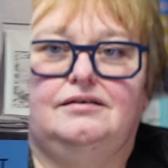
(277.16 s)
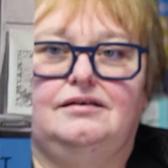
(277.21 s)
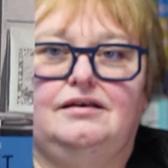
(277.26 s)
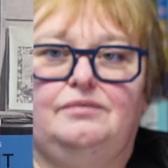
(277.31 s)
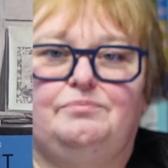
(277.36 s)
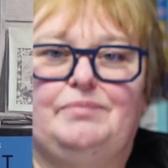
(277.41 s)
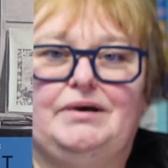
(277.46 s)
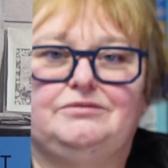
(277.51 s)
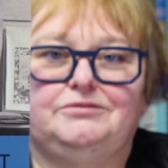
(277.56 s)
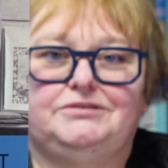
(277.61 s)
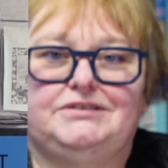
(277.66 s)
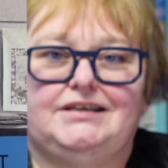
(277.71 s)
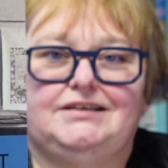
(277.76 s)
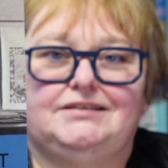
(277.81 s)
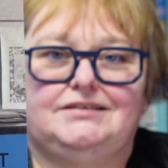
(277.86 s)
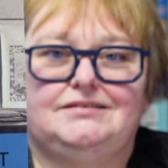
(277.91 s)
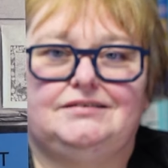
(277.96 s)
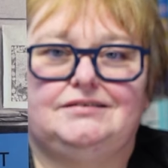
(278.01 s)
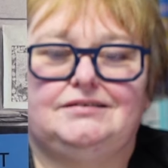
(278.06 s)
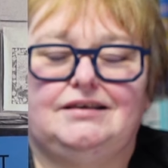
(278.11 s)
about
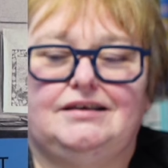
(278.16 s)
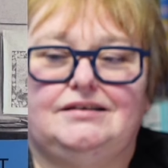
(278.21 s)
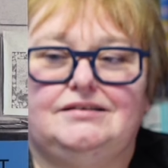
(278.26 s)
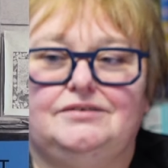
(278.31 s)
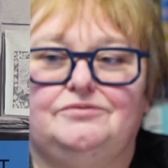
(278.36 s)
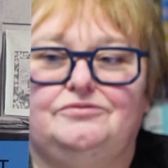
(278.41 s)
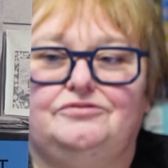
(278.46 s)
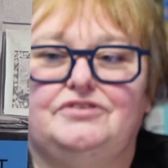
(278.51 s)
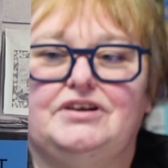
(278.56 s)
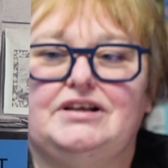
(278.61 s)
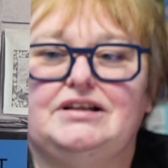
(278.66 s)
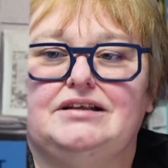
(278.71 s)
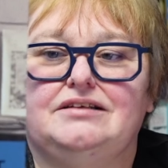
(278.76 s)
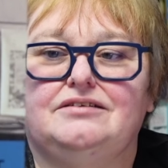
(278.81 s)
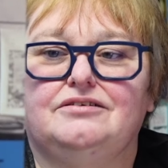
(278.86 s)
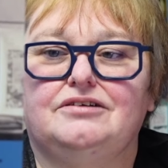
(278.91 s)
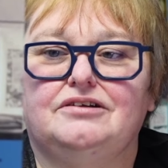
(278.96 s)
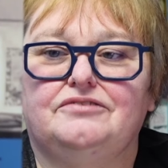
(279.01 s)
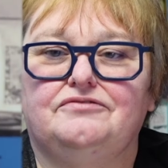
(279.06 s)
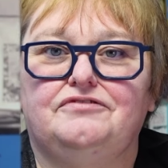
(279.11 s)
that. And I'm really
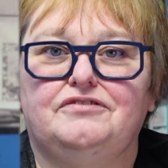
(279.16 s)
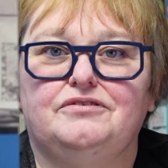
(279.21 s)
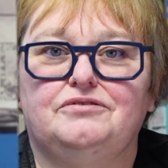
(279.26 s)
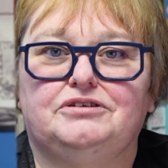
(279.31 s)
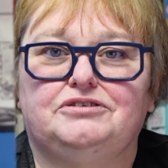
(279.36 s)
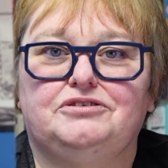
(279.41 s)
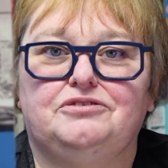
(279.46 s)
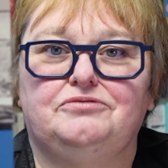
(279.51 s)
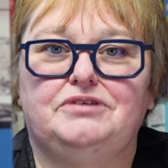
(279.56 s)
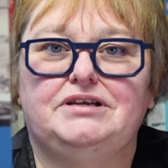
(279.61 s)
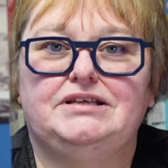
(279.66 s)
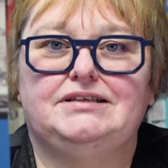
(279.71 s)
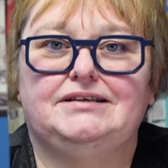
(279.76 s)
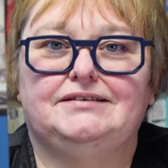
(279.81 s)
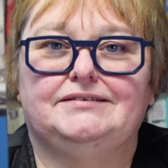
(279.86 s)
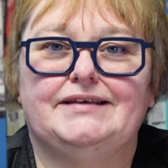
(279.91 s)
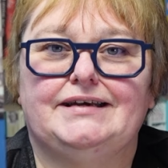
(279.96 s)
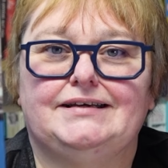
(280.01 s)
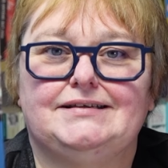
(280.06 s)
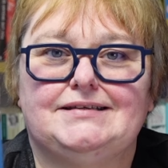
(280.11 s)
looking forward to
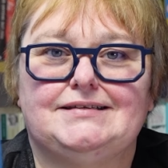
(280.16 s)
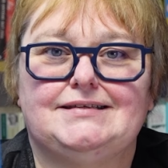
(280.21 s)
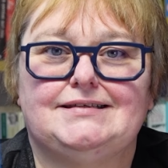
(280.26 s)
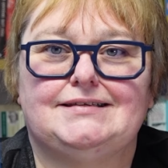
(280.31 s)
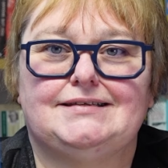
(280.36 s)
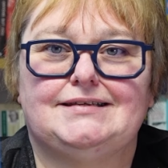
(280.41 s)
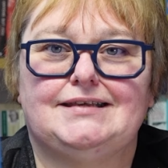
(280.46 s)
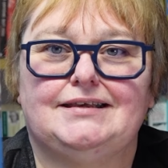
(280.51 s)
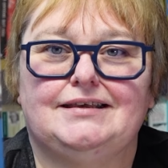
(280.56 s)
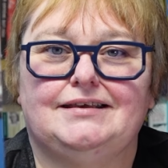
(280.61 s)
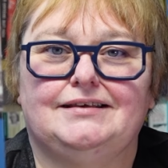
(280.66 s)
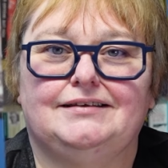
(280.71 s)
reading this.